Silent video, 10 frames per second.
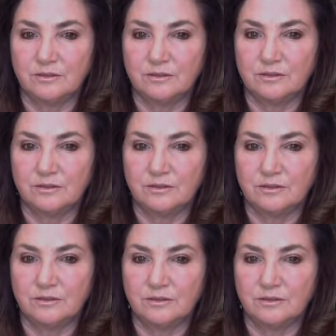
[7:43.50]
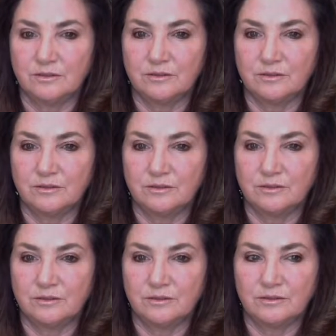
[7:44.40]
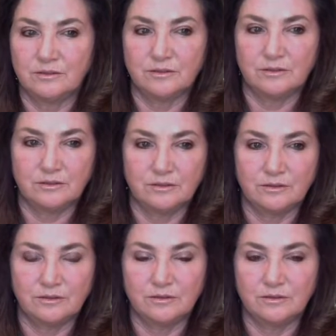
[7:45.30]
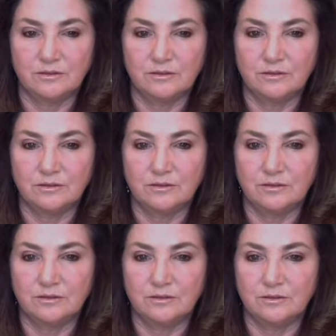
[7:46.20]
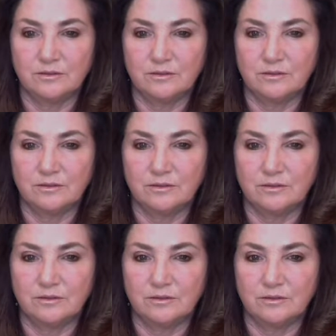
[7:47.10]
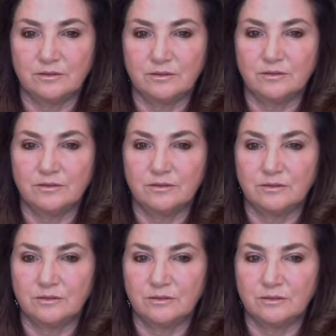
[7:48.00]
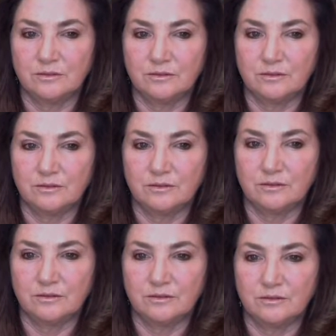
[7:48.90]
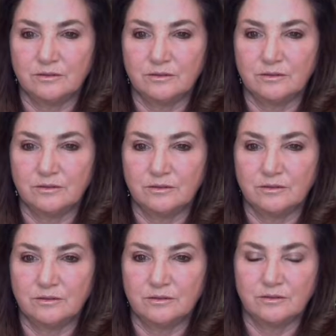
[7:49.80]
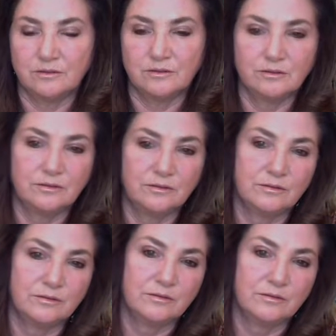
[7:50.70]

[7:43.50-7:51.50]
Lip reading: The person shown says nothing.